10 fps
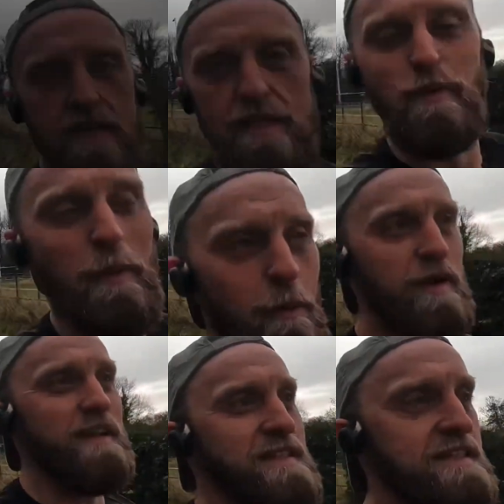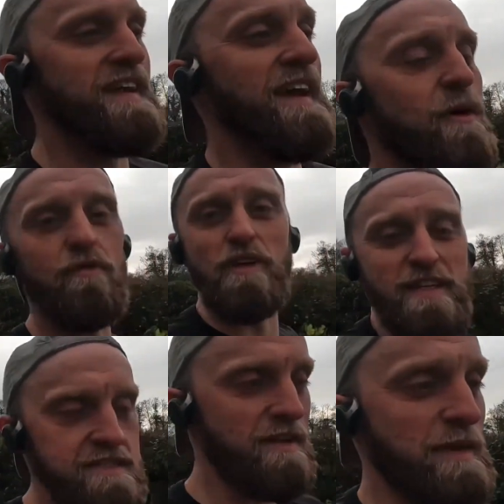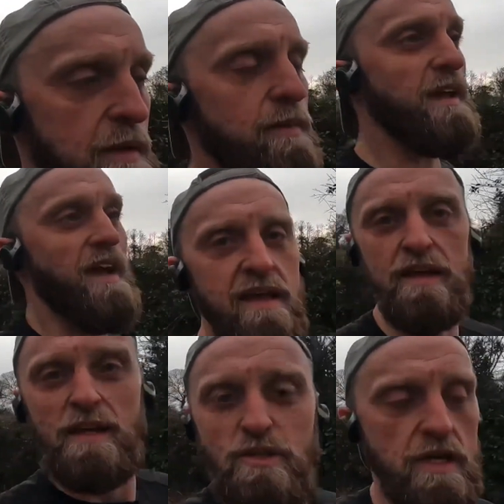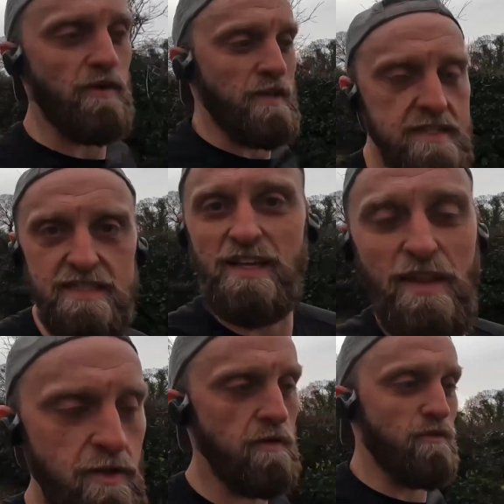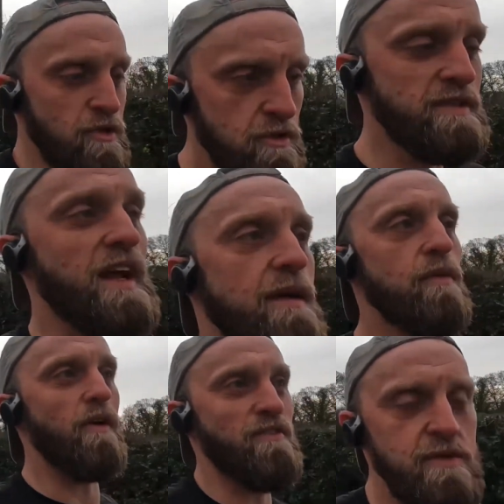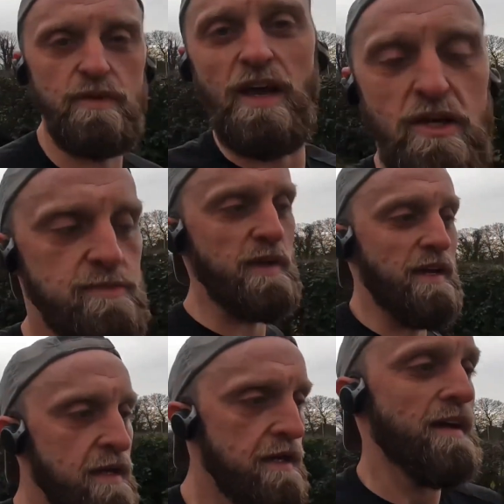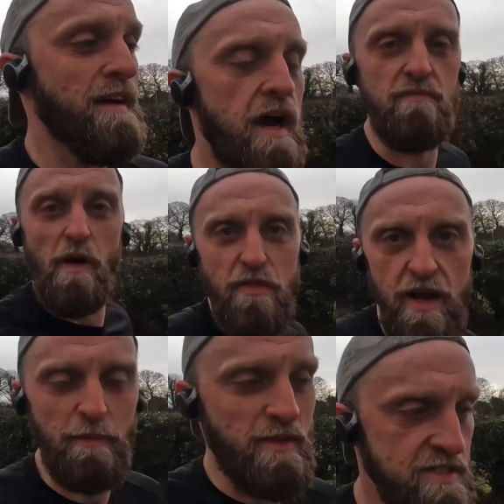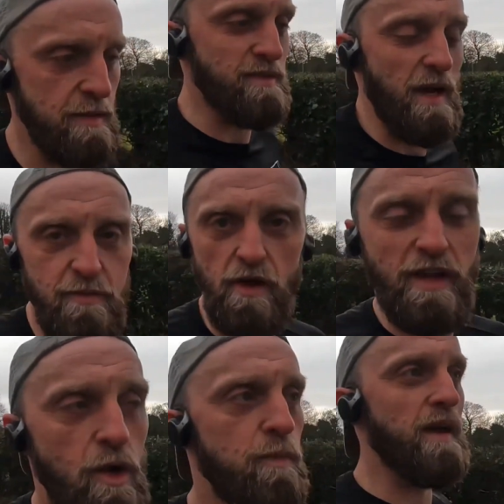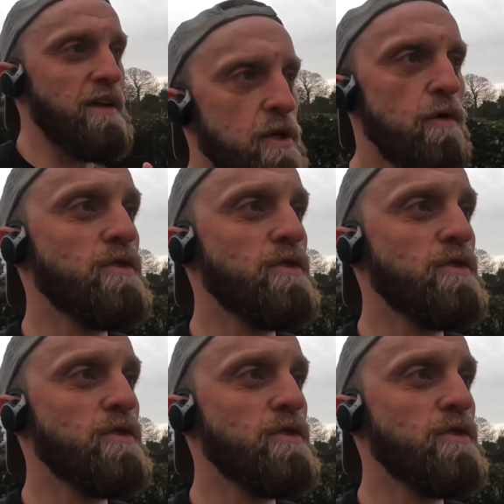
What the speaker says: it's proper windy today, hopefully you can still hear me, but yeah, so yeah, I thought I'd test out the long run shoot today, but obviously with the Helsby half marathon happening at the same time, I thought I'd get up here, so